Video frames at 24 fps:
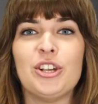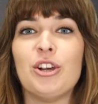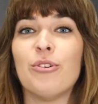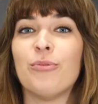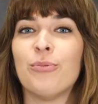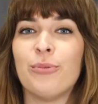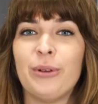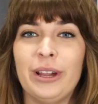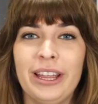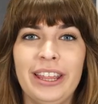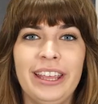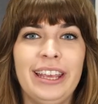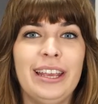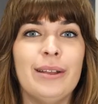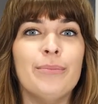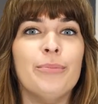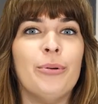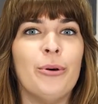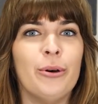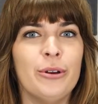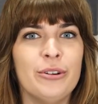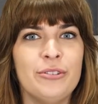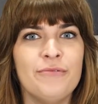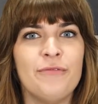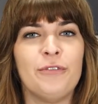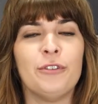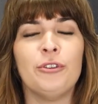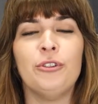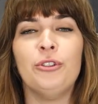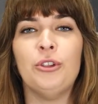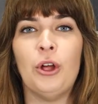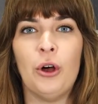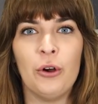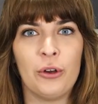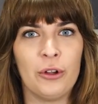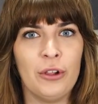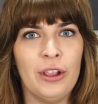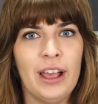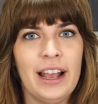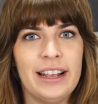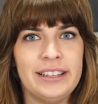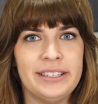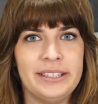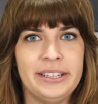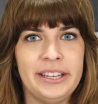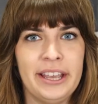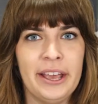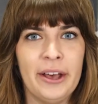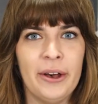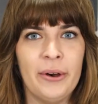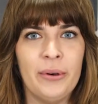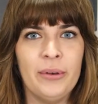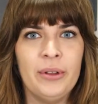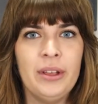are really important for local SEO.